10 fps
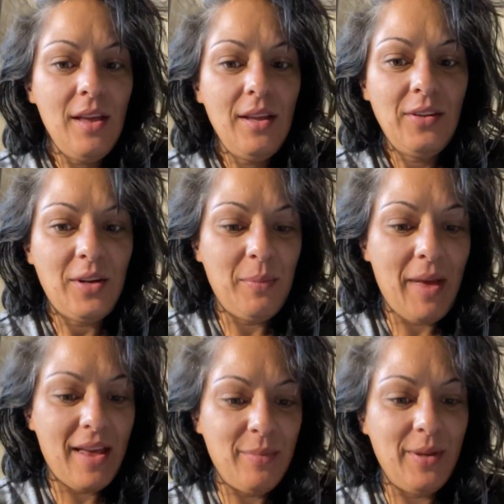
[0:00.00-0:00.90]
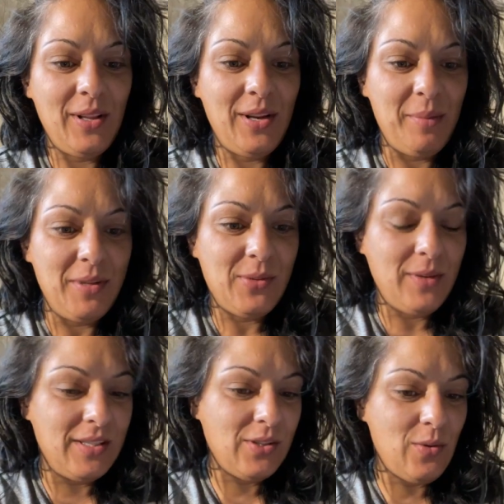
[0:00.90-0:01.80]
compatibility
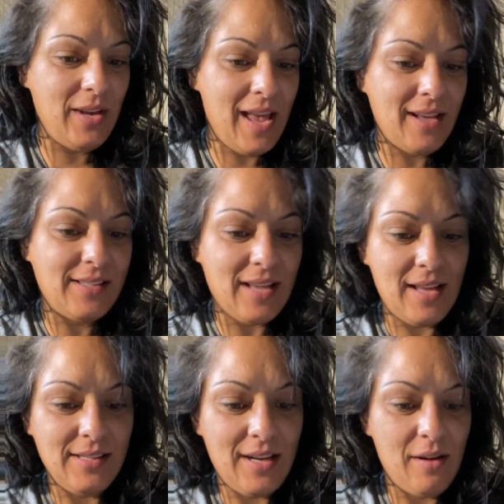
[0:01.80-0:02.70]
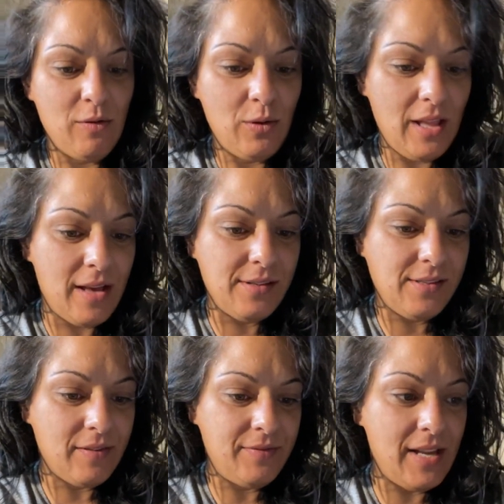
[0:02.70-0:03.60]
between zodiac signs, and I wrote a lot of
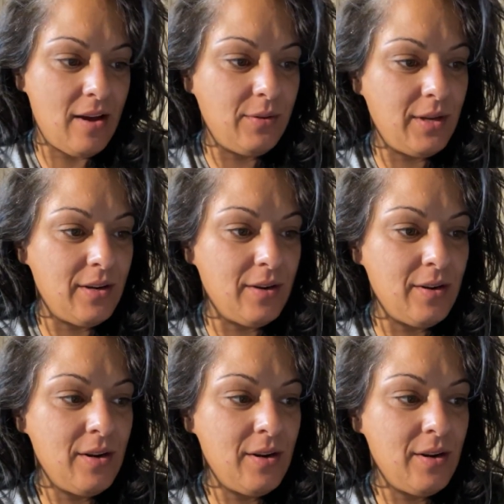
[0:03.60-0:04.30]
stuff down here.